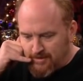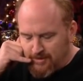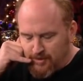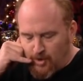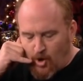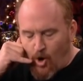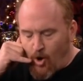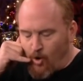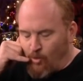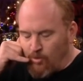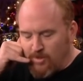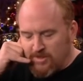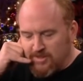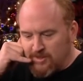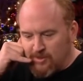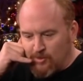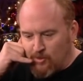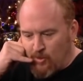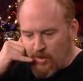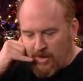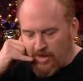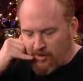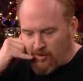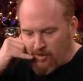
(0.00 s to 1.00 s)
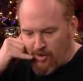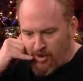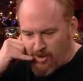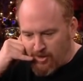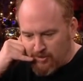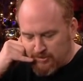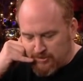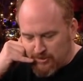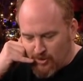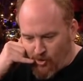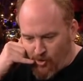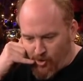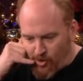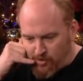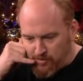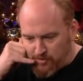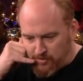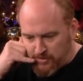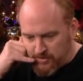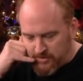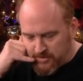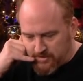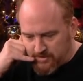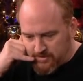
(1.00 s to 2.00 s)
No, it wasn't quick at all. It was
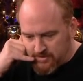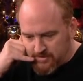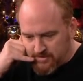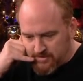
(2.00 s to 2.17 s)
horrible.